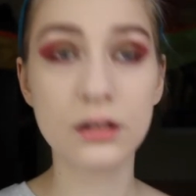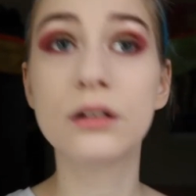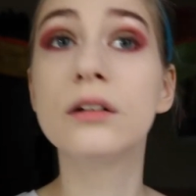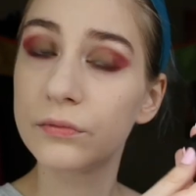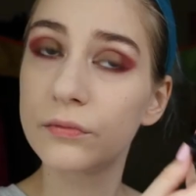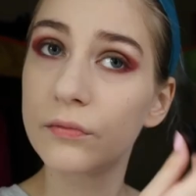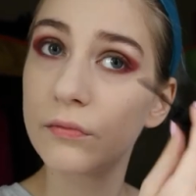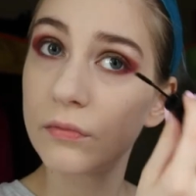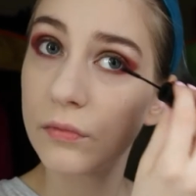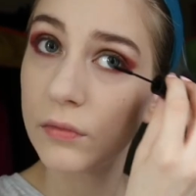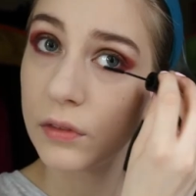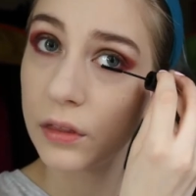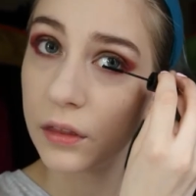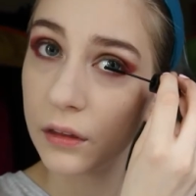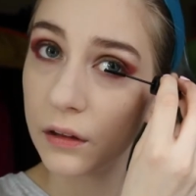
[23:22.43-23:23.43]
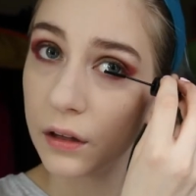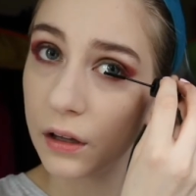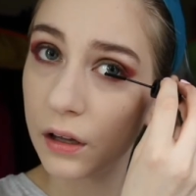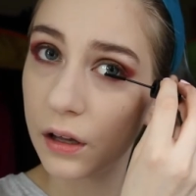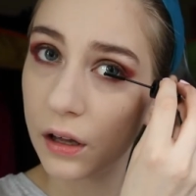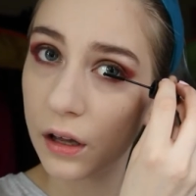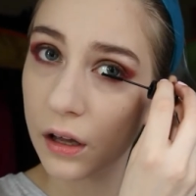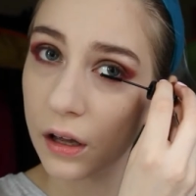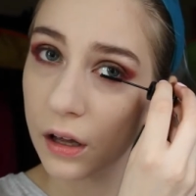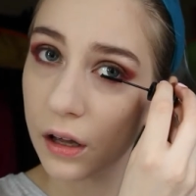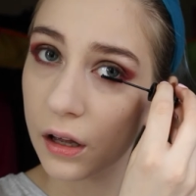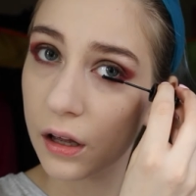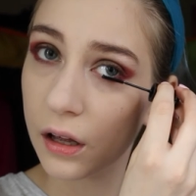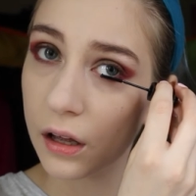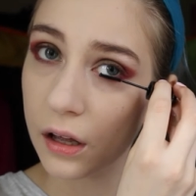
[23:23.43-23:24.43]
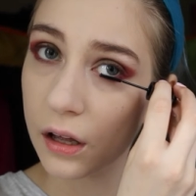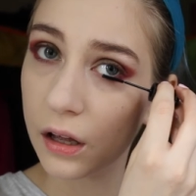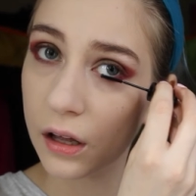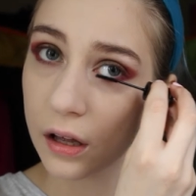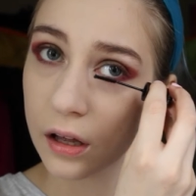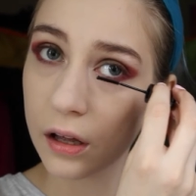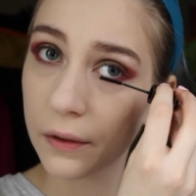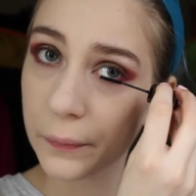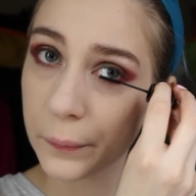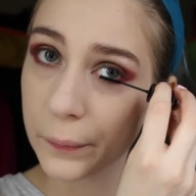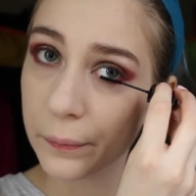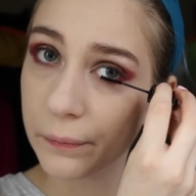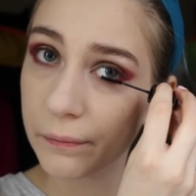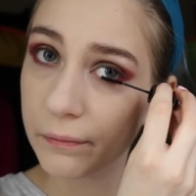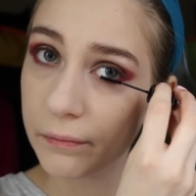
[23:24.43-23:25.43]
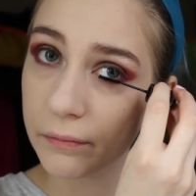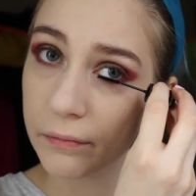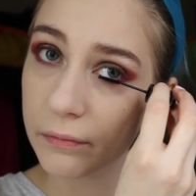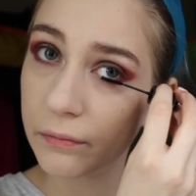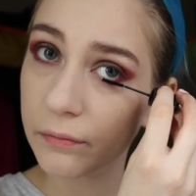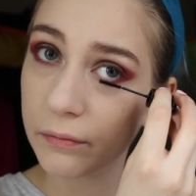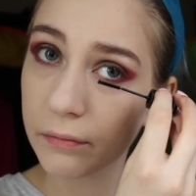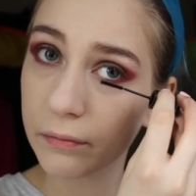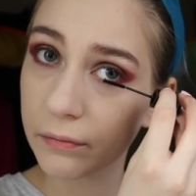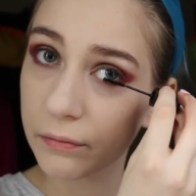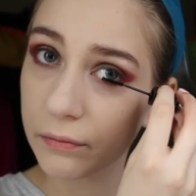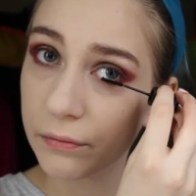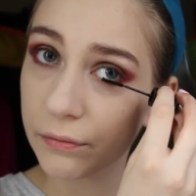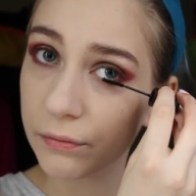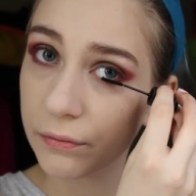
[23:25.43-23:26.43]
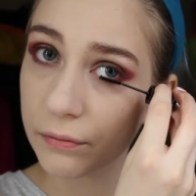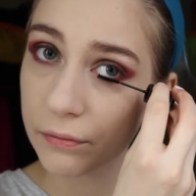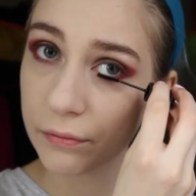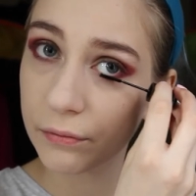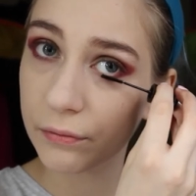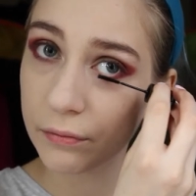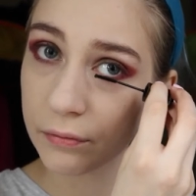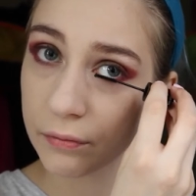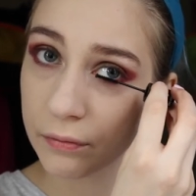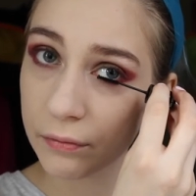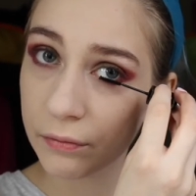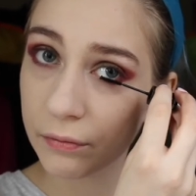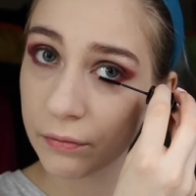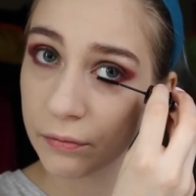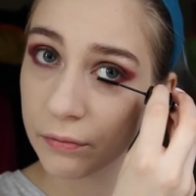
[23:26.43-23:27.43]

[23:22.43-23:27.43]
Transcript: Nothing is said.